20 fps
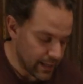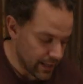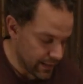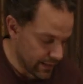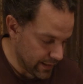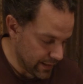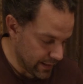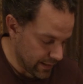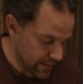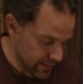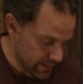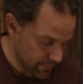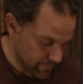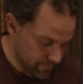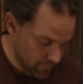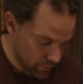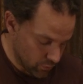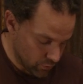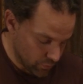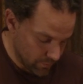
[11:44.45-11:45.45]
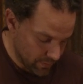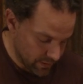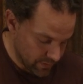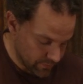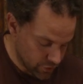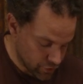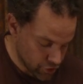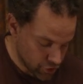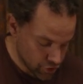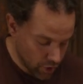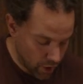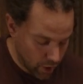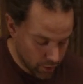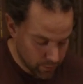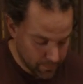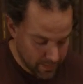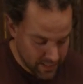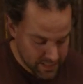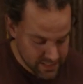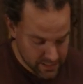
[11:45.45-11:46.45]
it, it can look a bit of a sod.
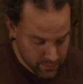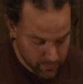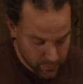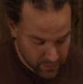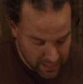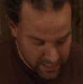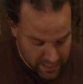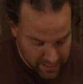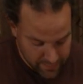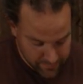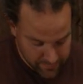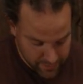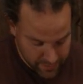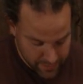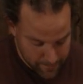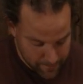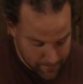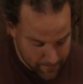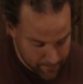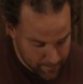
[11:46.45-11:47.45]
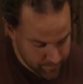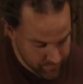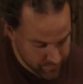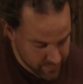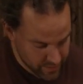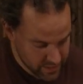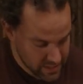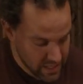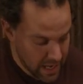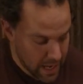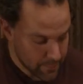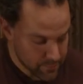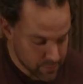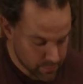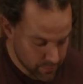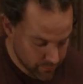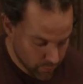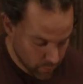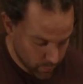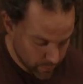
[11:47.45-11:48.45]
Basically, we'll have um, gaps
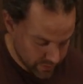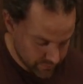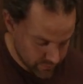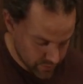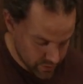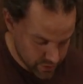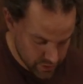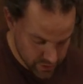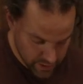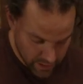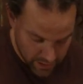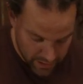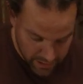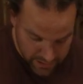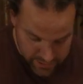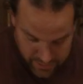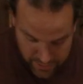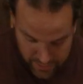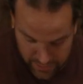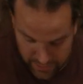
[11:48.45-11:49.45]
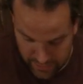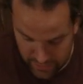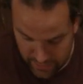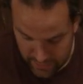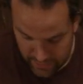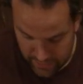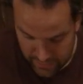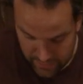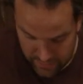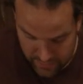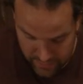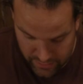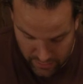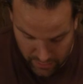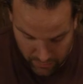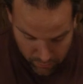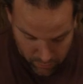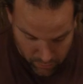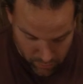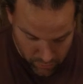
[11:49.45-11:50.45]
before we even start. So
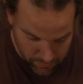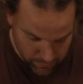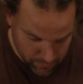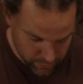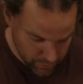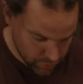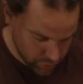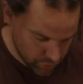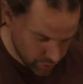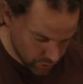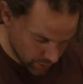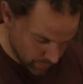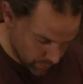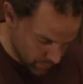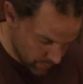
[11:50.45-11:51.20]
all I'm going to do